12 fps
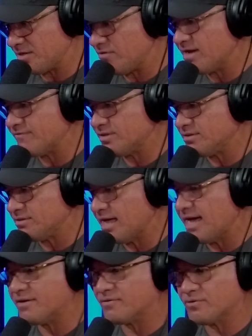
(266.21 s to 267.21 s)
You have a
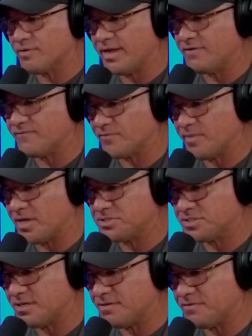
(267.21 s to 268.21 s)
lot of great
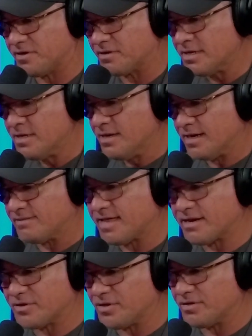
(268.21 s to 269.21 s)
information on there. A lot
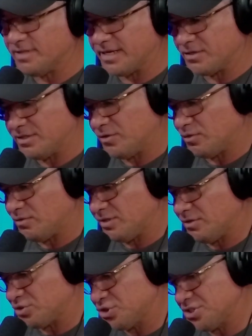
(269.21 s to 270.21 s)
of good like mm-hmm. little
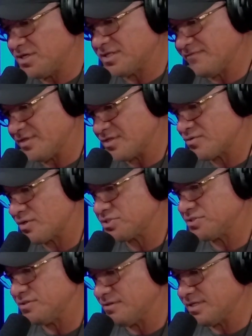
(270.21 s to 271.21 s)
little chunks of
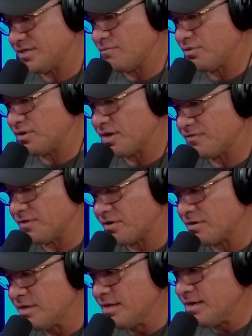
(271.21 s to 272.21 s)
instructionals that you put on there.
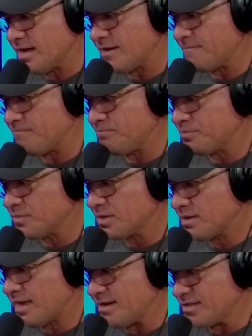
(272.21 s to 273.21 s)
Um
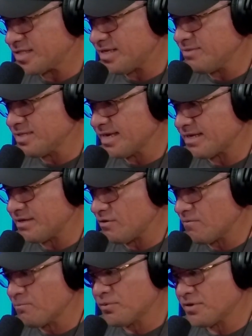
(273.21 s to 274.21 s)
and it seems like
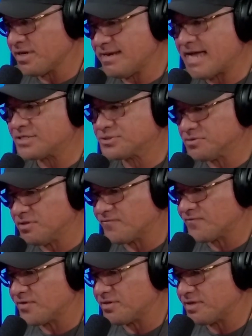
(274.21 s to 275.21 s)
you're pretty natural in
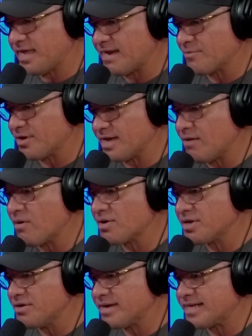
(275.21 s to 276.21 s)
front of the camera. How are
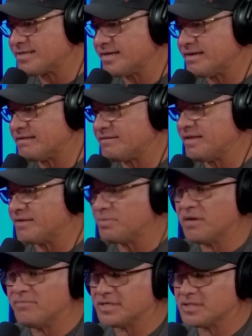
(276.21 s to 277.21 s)
you at uh, like
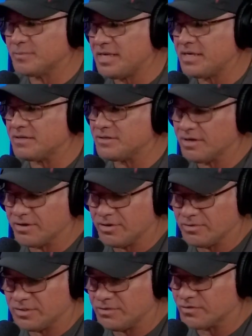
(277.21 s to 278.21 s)
public speaking? Do, are
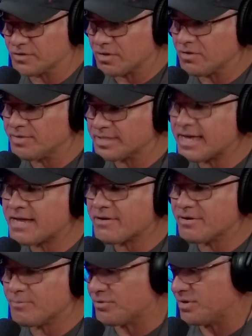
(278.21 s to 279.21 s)
you do you struggle with that? Or are
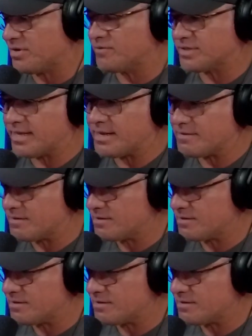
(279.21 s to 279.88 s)
you pretty good with that?